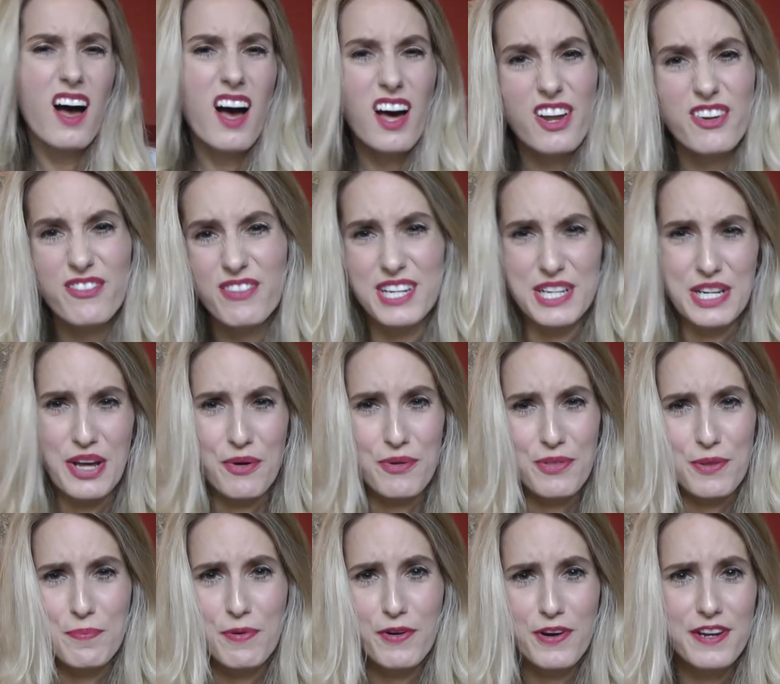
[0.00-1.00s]
I don't really know
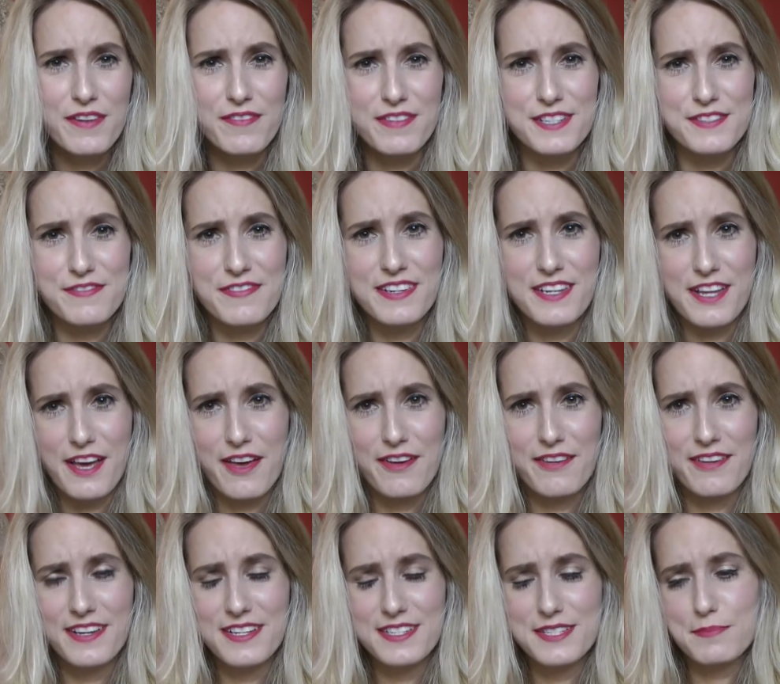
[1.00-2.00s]
what the point of this video
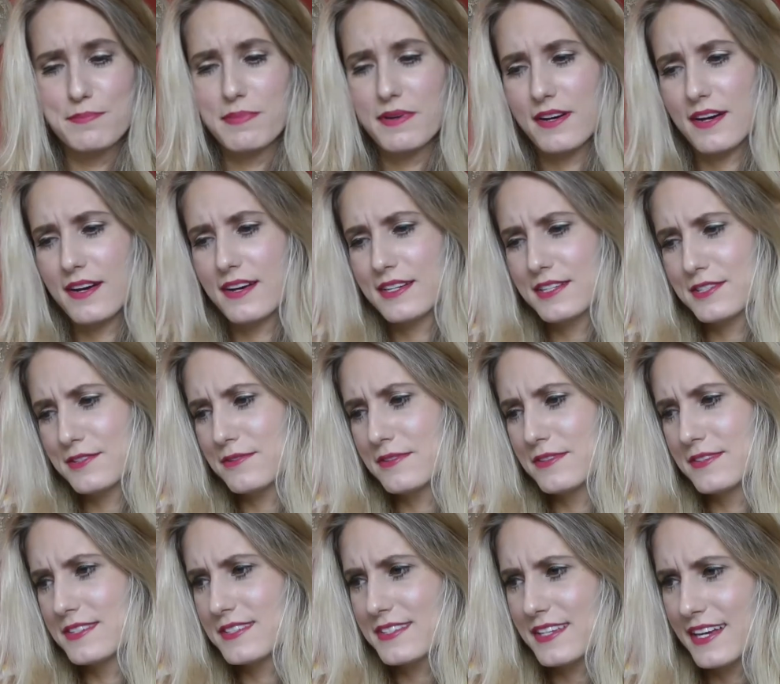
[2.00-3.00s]
is, but I just
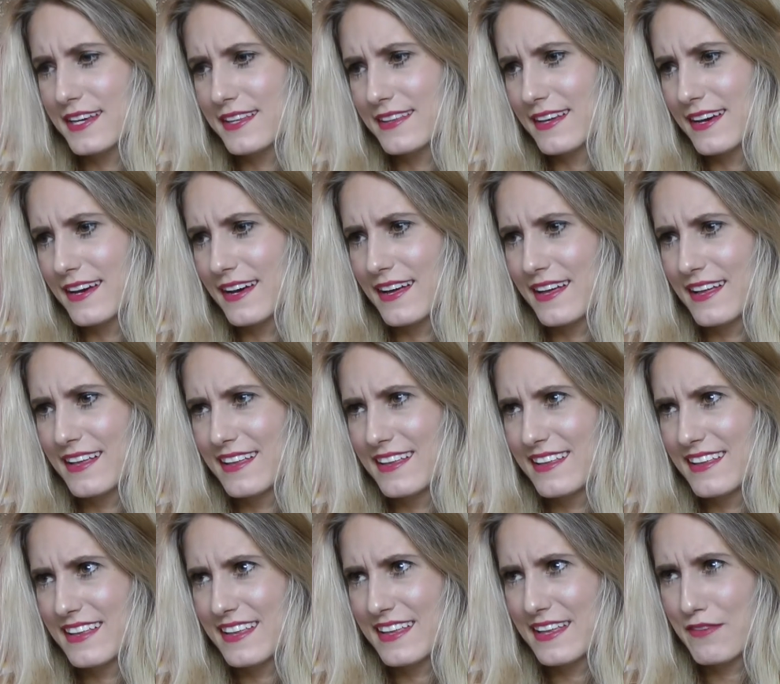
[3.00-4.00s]
wanted to say that
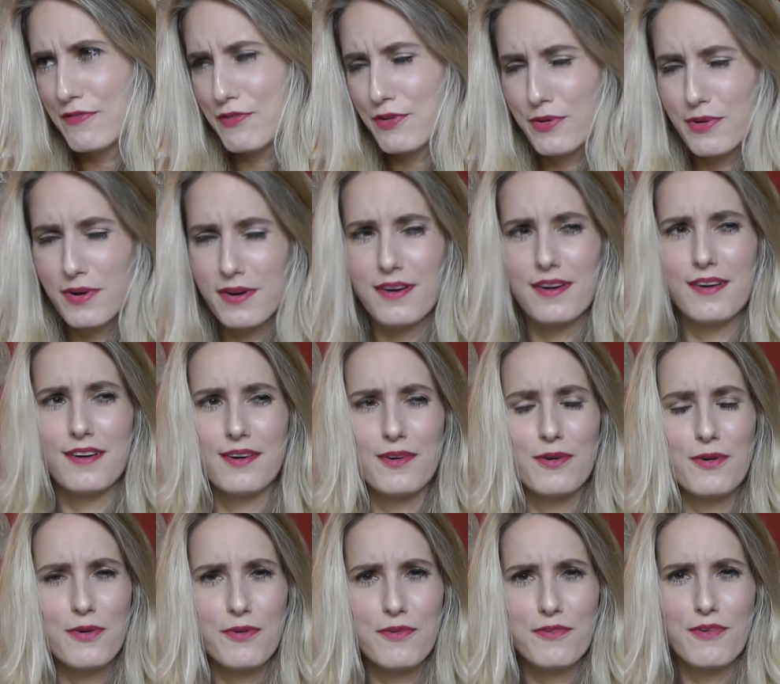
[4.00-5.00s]
if you are
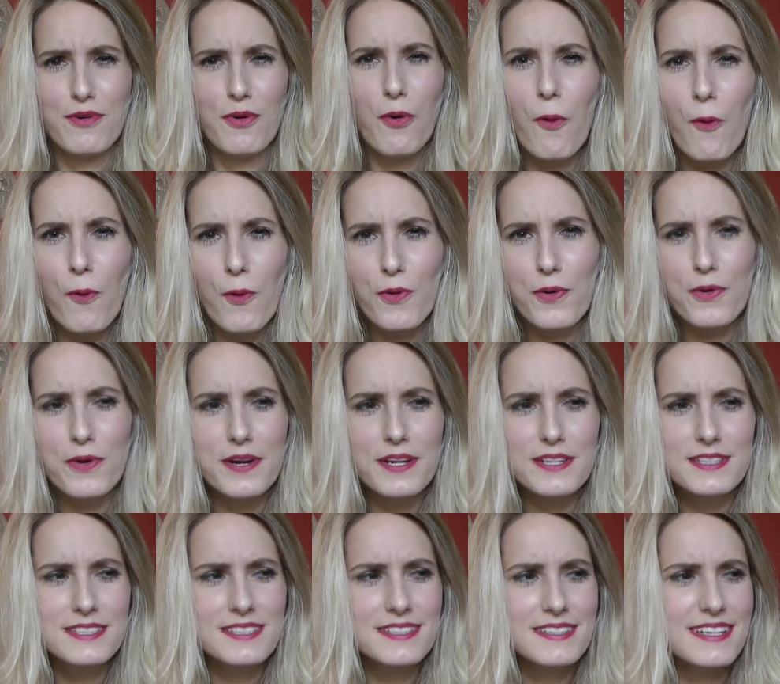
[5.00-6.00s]

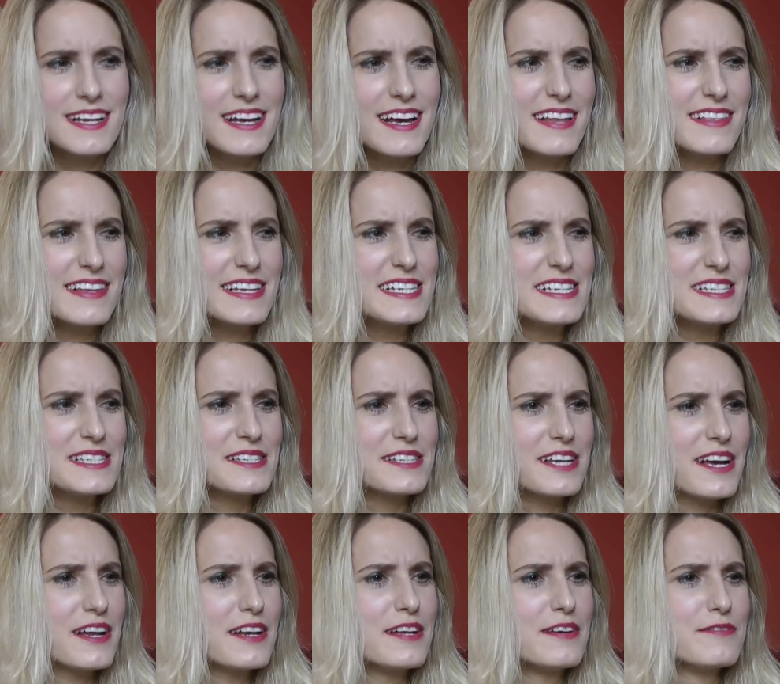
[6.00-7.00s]
awkward at these
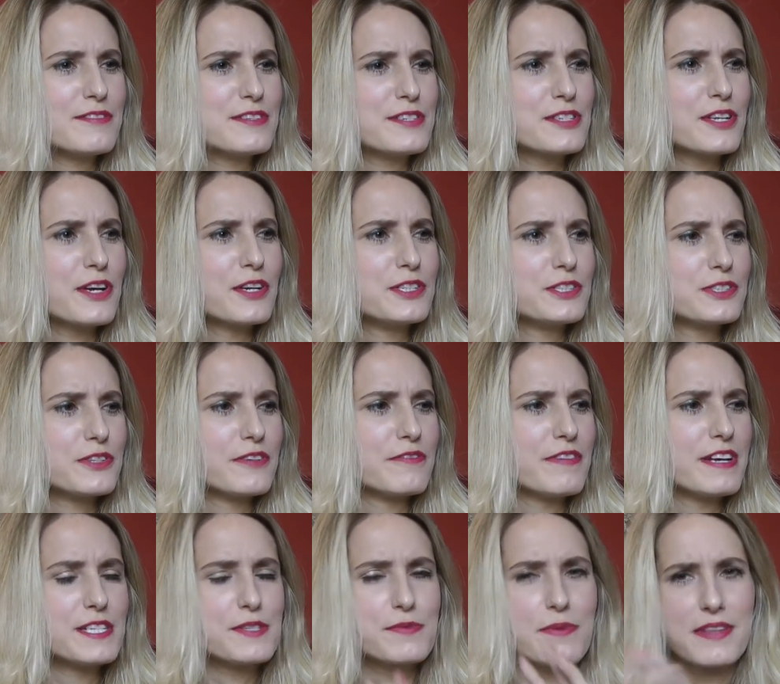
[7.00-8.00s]
kind of social
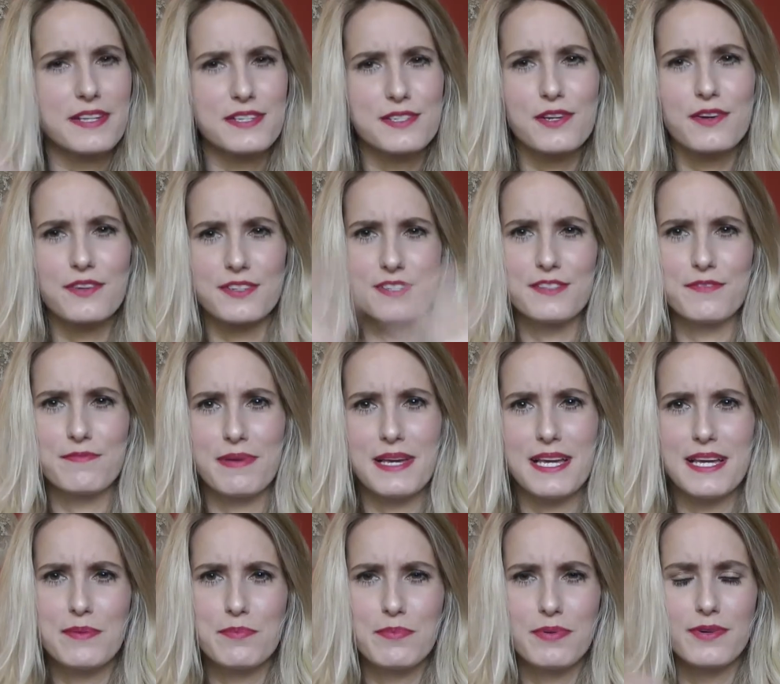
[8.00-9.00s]
events where there's lots of
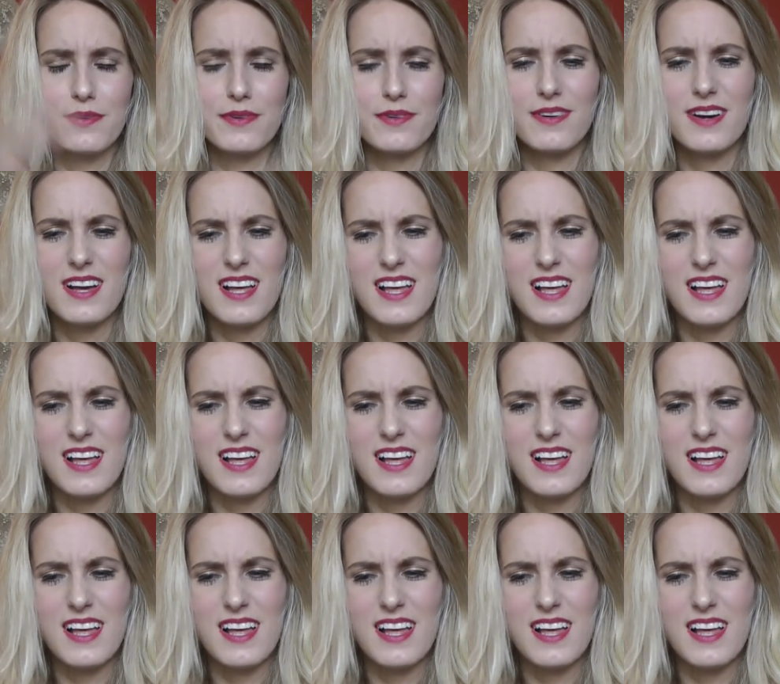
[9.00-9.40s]
people,